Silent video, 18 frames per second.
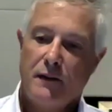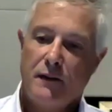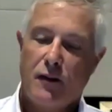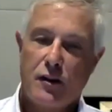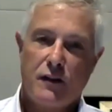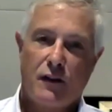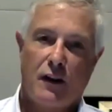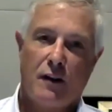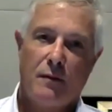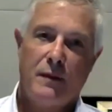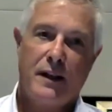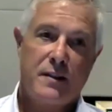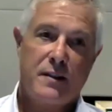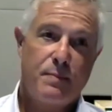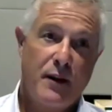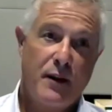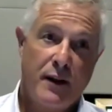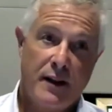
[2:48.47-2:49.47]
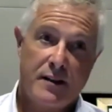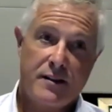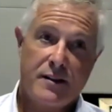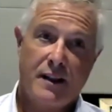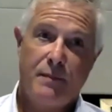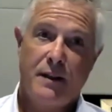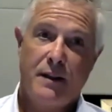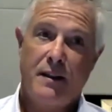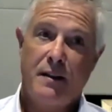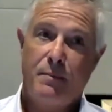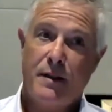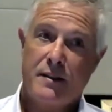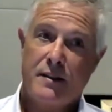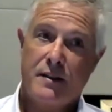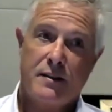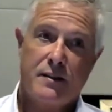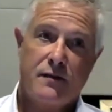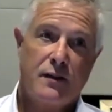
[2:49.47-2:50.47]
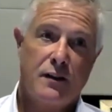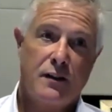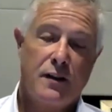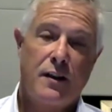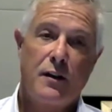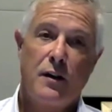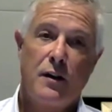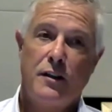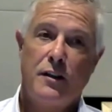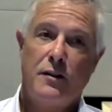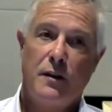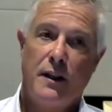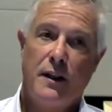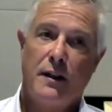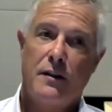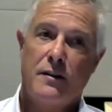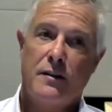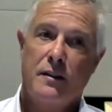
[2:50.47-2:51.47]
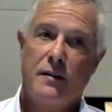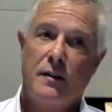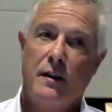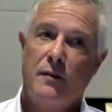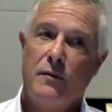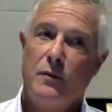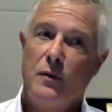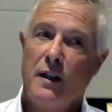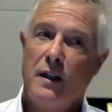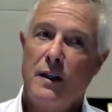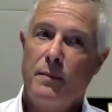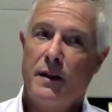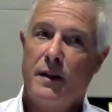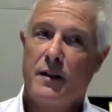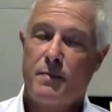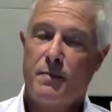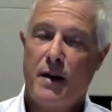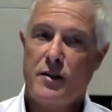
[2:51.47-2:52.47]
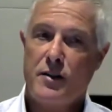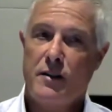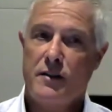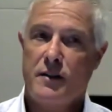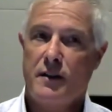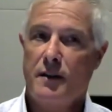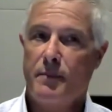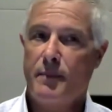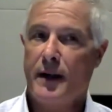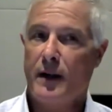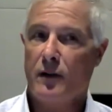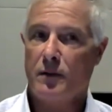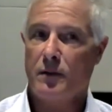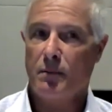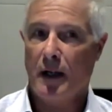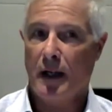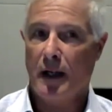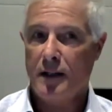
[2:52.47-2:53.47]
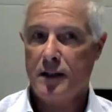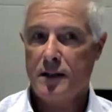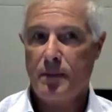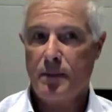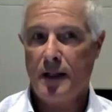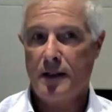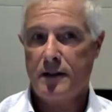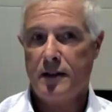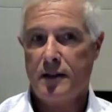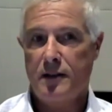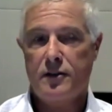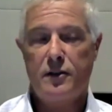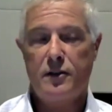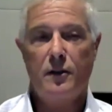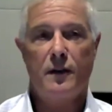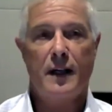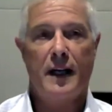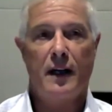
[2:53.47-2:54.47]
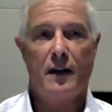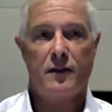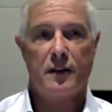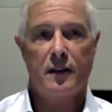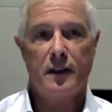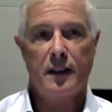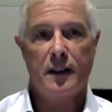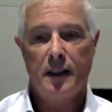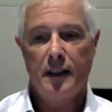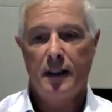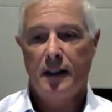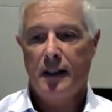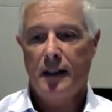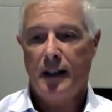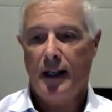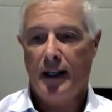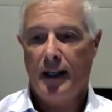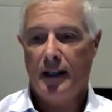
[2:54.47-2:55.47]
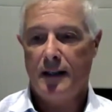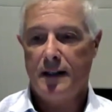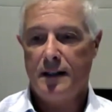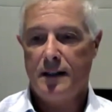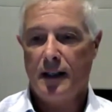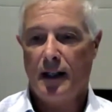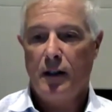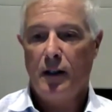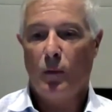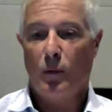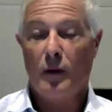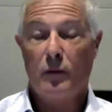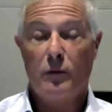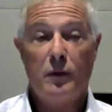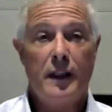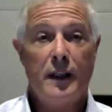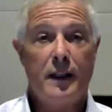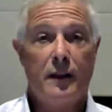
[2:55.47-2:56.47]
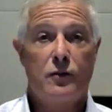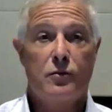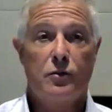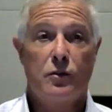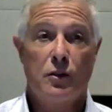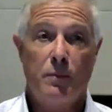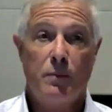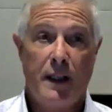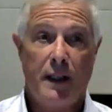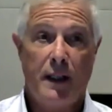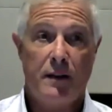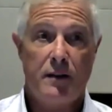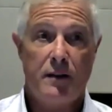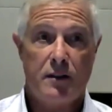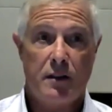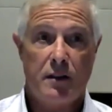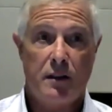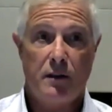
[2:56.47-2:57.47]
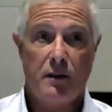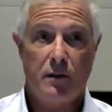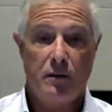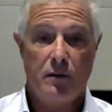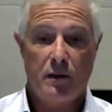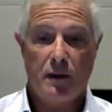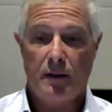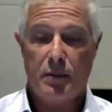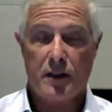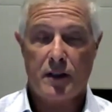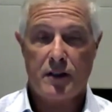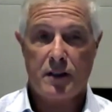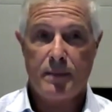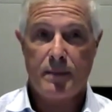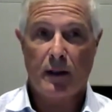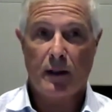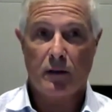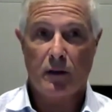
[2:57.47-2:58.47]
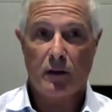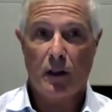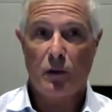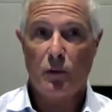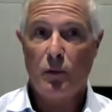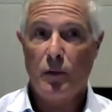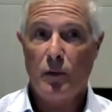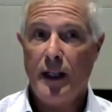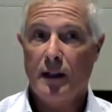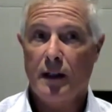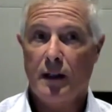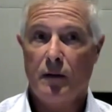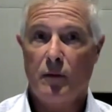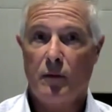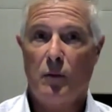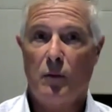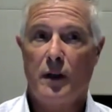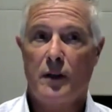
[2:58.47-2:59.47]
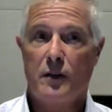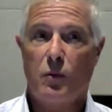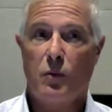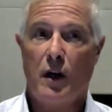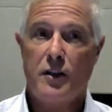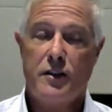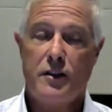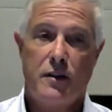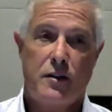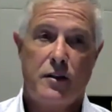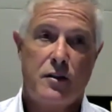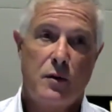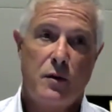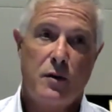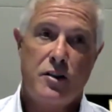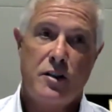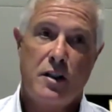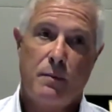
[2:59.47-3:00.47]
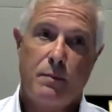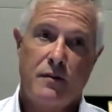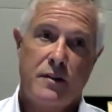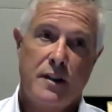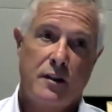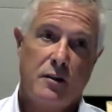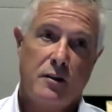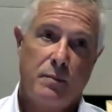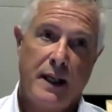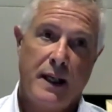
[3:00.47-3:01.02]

first of all, my experience. I've been in the business for 32 years and really been a specialist in the metals and mining space since 2000. And, what really drew me into the precious metal arena was watching the stewardship of central